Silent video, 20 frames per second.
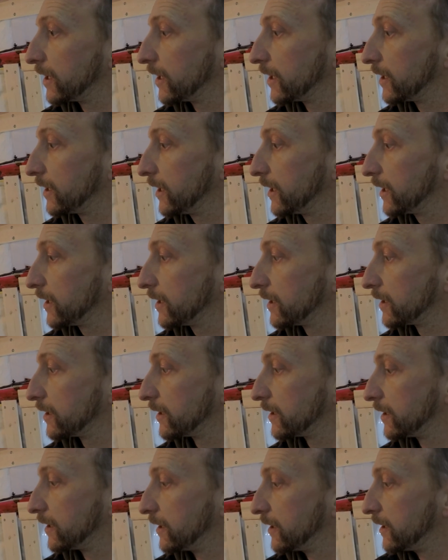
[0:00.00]
Yeah,
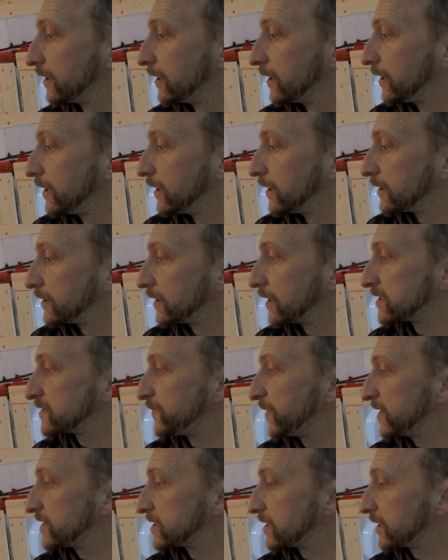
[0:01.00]
that's
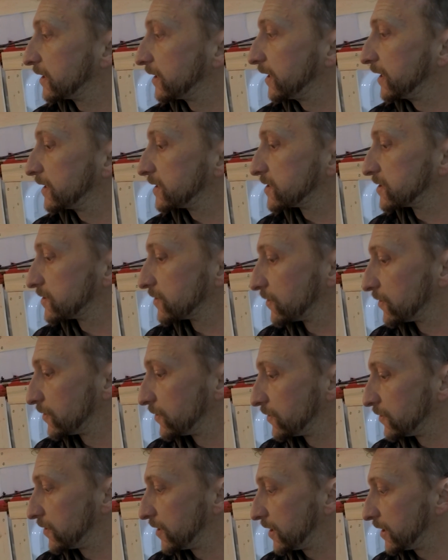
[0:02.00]
basically it.
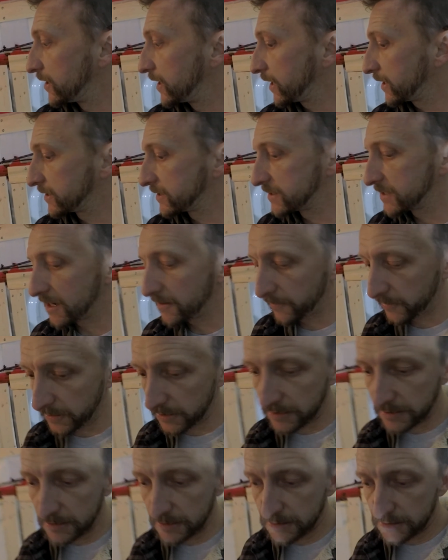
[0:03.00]
So next step
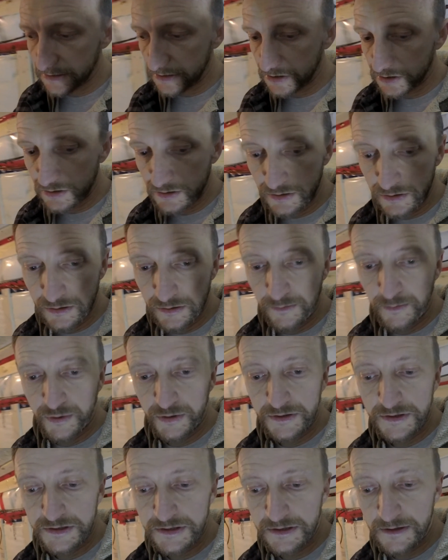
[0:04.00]
is to
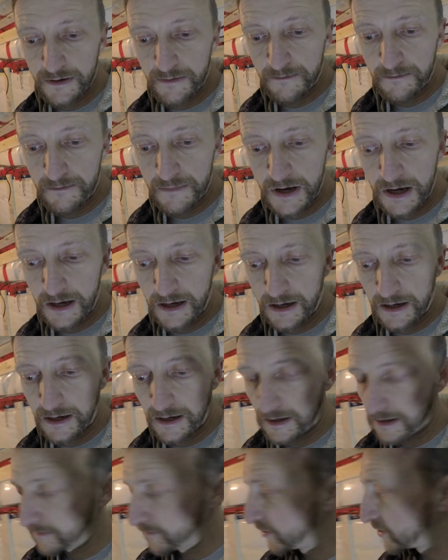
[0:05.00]
put some
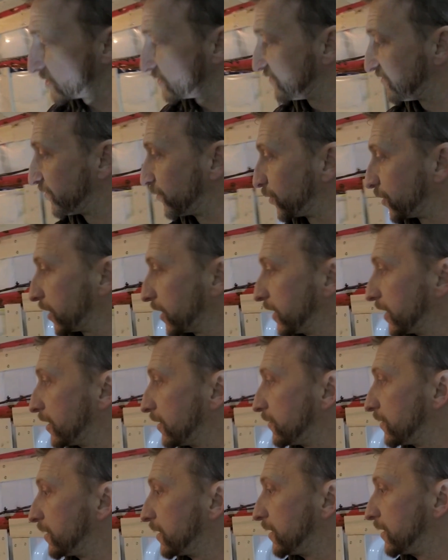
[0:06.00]
flooring
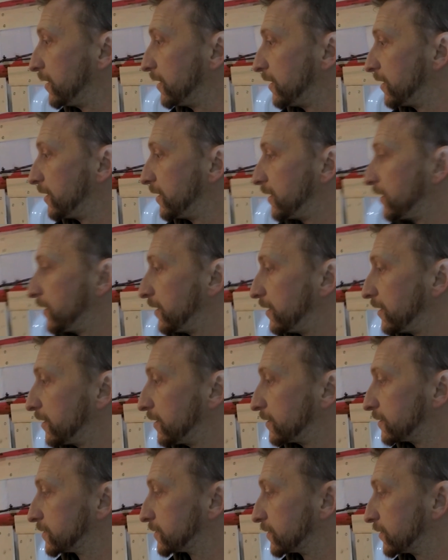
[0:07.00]
down.
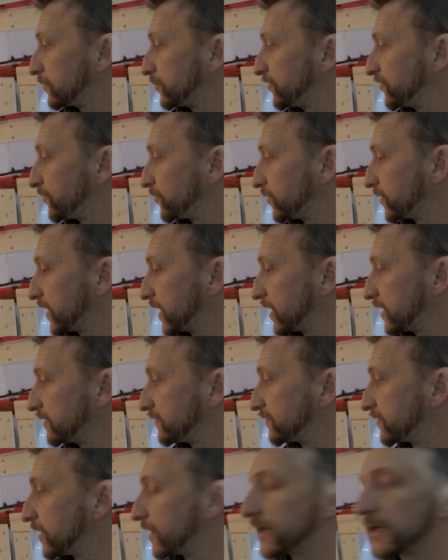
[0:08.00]
So before that,
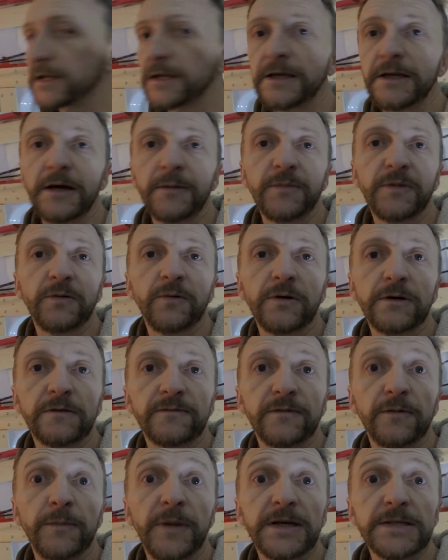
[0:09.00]
I've got to clean up the
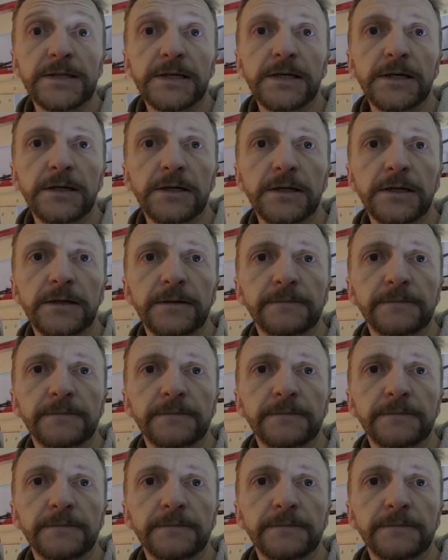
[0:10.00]
wonderful mess in here.